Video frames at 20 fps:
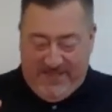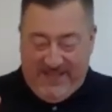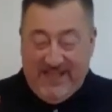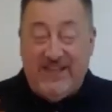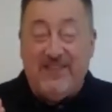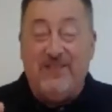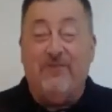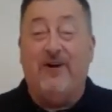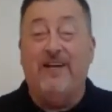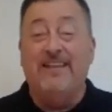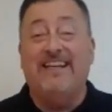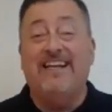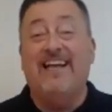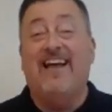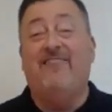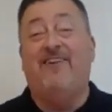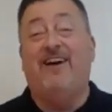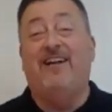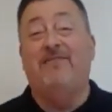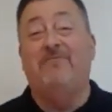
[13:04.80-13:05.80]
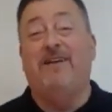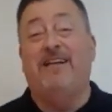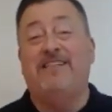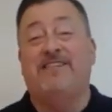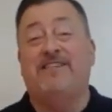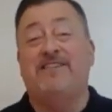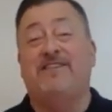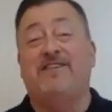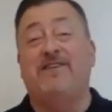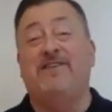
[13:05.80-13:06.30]
One thing I want to
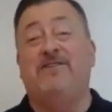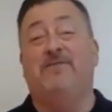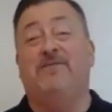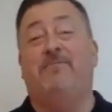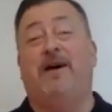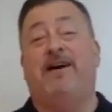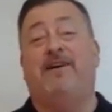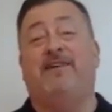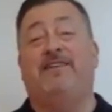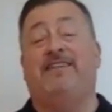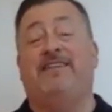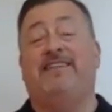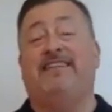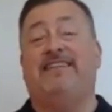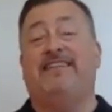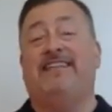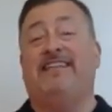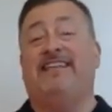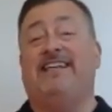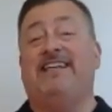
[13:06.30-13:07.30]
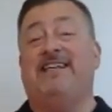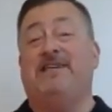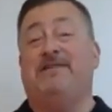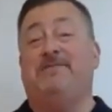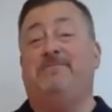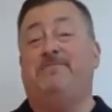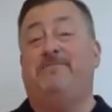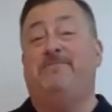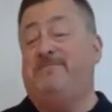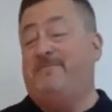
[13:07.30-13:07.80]
mention too about,
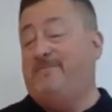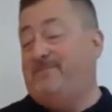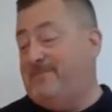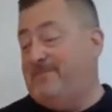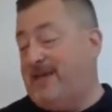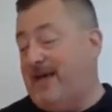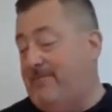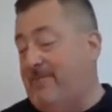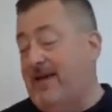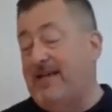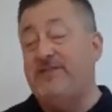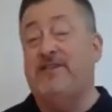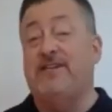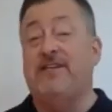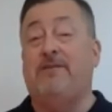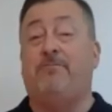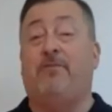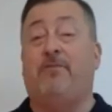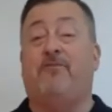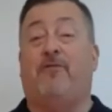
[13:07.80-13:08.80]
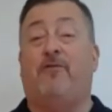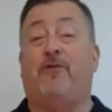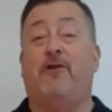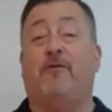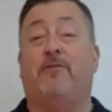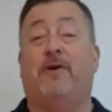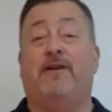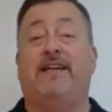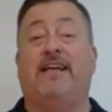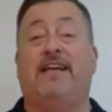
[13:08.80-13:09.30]
I mentioned it before
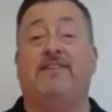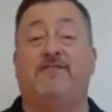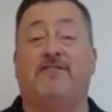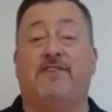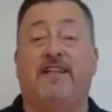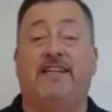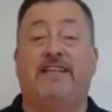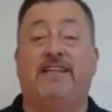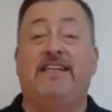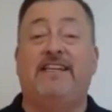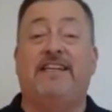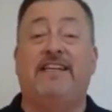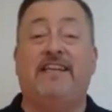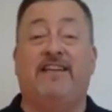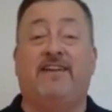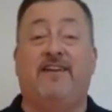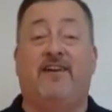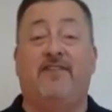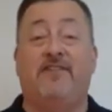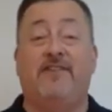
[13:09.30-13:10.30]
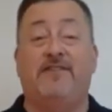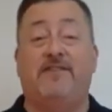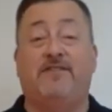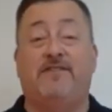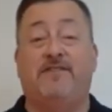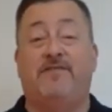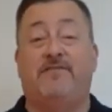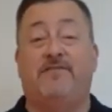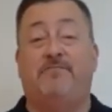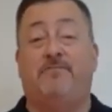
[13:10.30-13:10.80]
about natural LED and
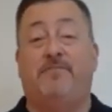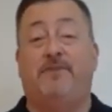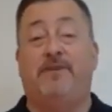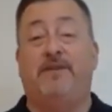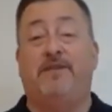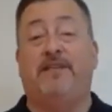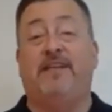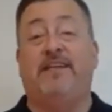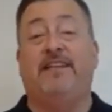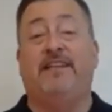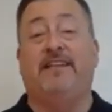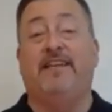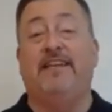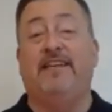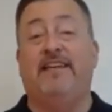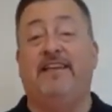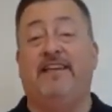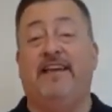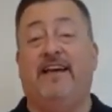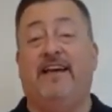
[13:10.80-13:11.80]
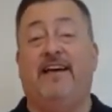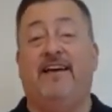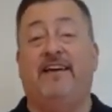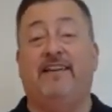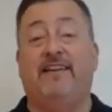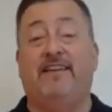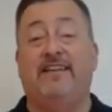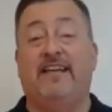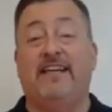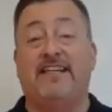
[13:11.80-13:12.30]
always building the
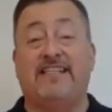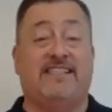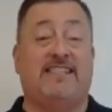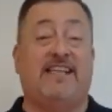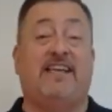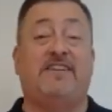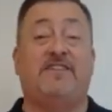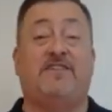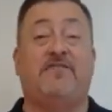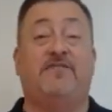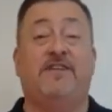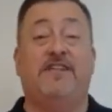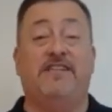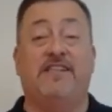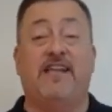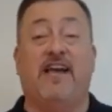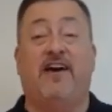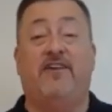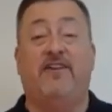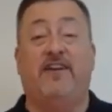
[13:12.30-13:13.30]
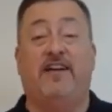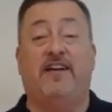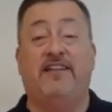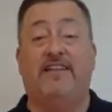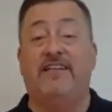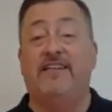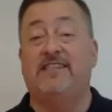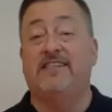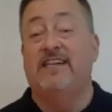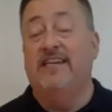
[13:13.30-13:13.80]
accessories out on
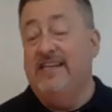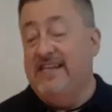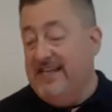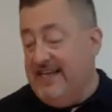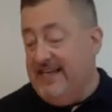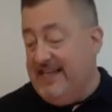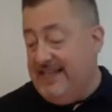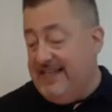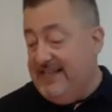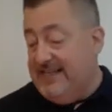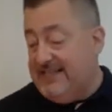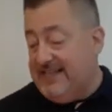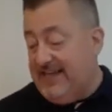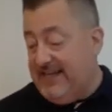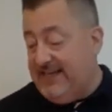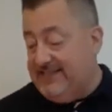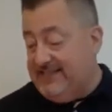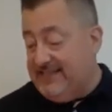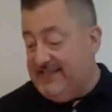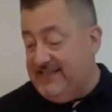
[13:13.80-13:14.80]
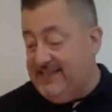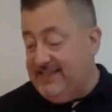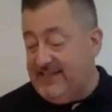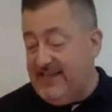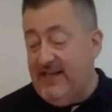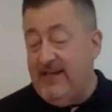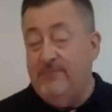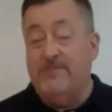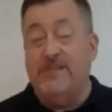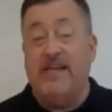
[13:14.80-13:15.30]
these. This
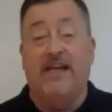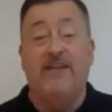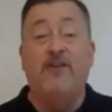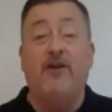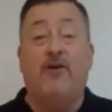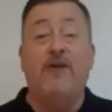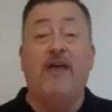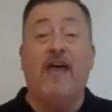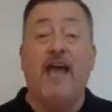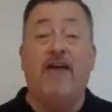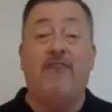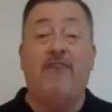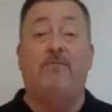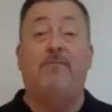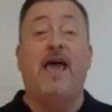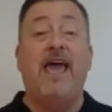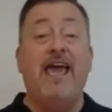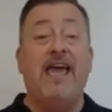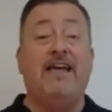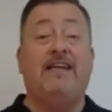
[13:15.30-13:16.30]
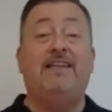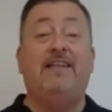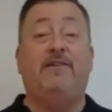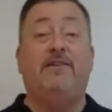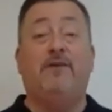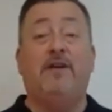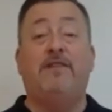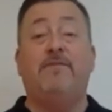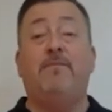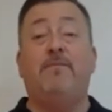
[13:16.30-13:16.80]
comes, I don't have them handy
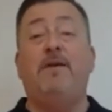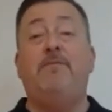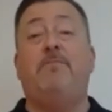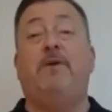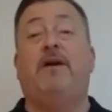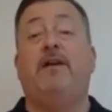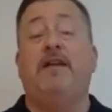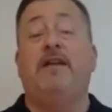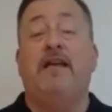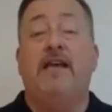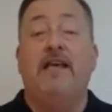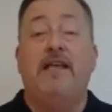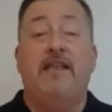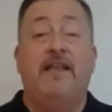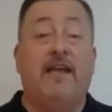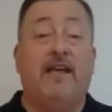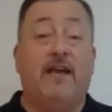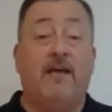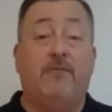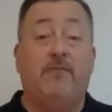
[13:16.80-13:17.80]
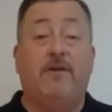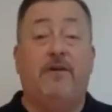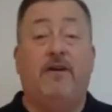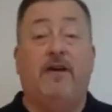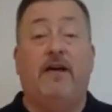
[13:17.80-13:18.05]
with me, but they come